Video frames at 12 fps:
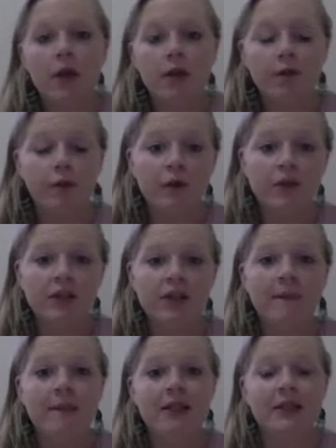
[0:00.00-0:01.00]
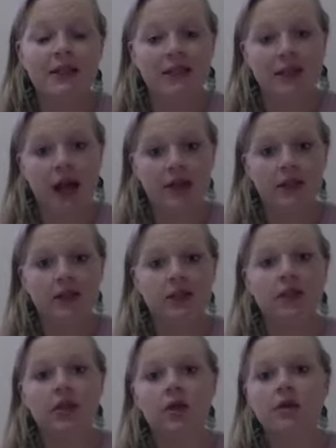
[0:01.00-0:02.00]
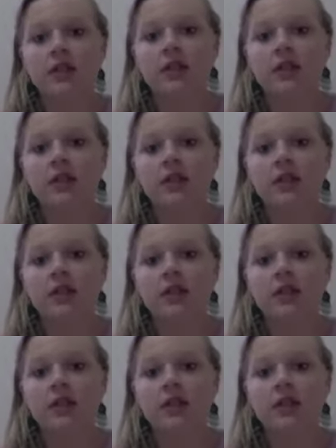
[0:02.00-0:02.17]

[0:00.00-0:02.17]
The fourth step is assess. So this